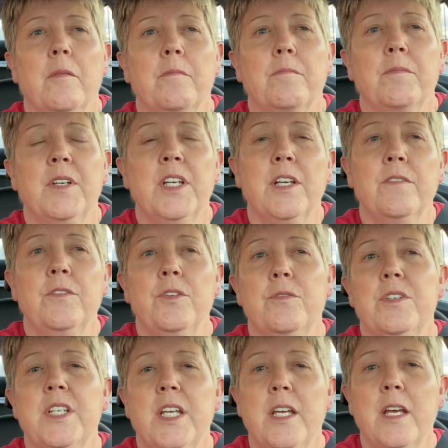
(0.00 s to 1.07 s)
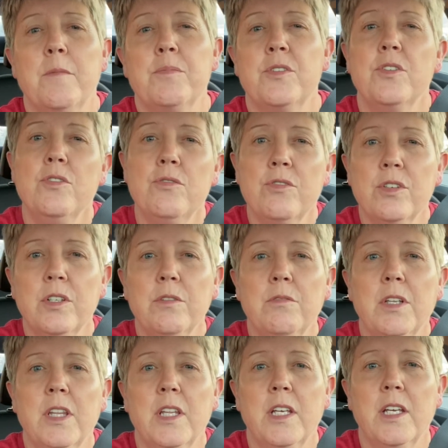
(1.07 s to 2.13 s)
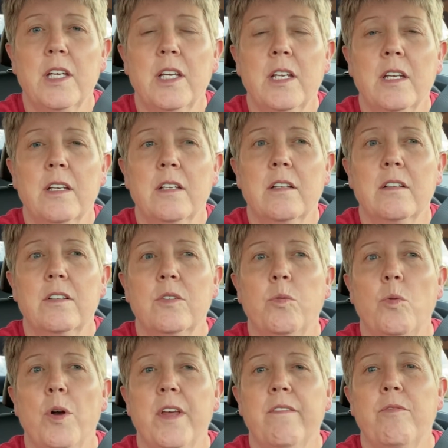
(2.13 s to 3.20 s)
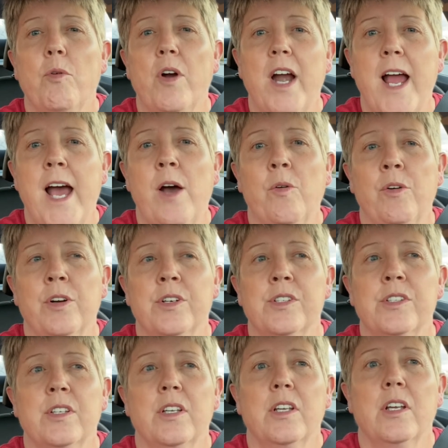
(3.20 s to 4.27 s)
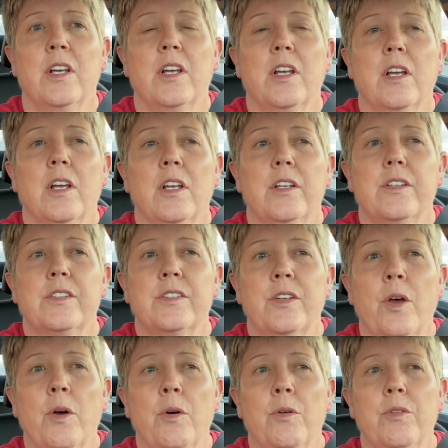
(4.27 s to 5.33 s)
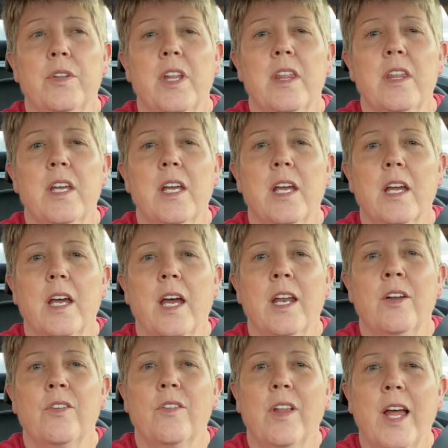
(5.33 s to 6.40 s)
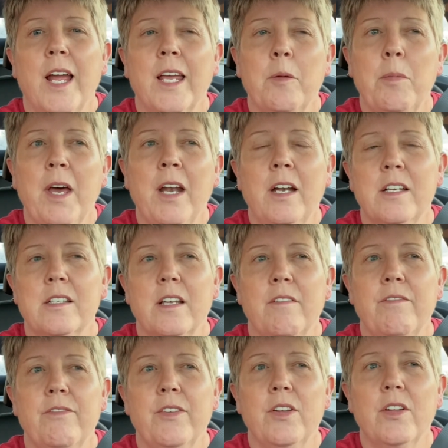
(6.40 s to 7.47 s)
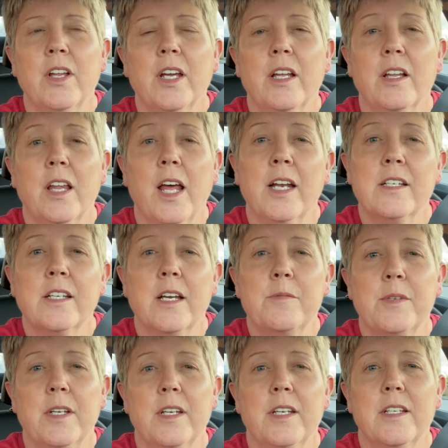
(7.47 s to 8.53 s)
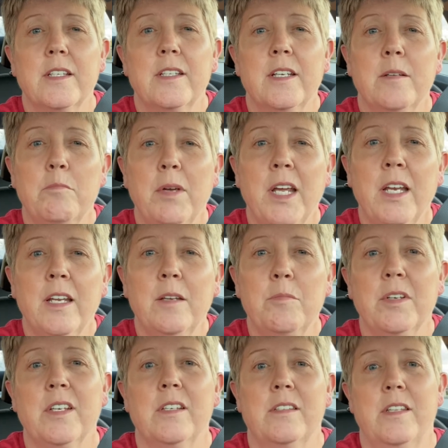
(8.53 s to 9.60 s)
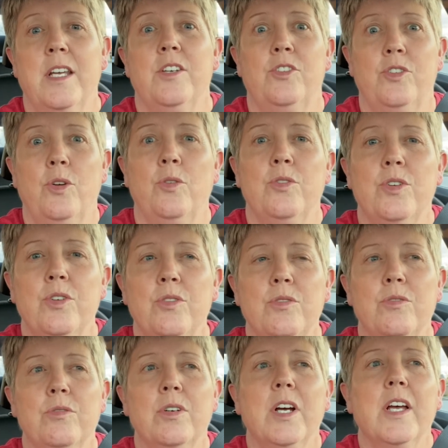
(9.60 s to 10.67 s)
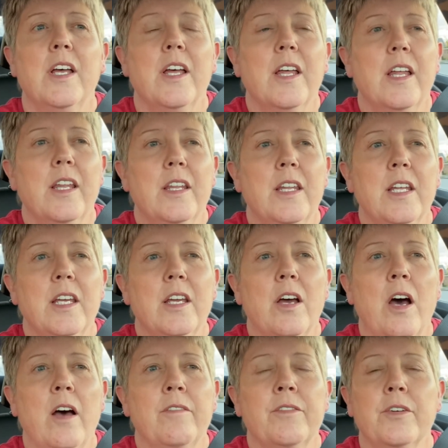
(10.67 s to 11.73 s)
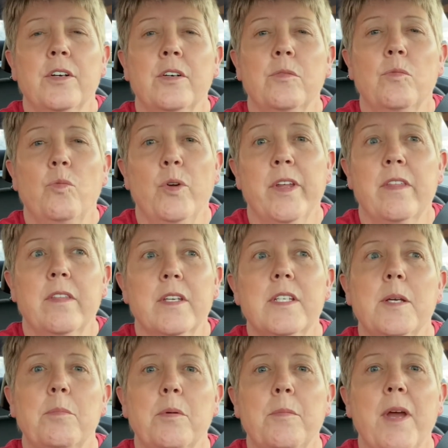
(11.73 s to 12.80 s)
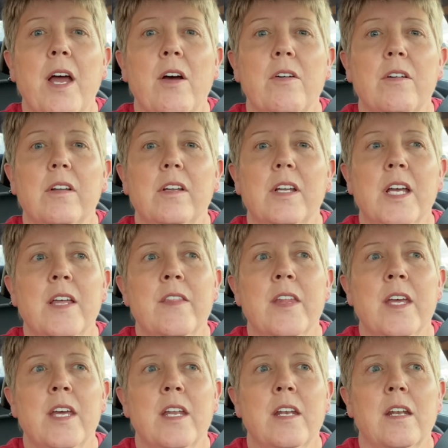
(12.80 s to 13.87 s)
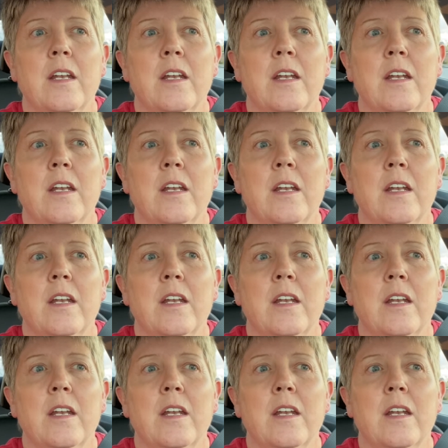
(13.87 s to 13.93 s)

give you tips, usually within 24 hours. So the thing I don't like about it is I feel like a lot of times I get tip baited, because they show you the offer with the tip amount, and then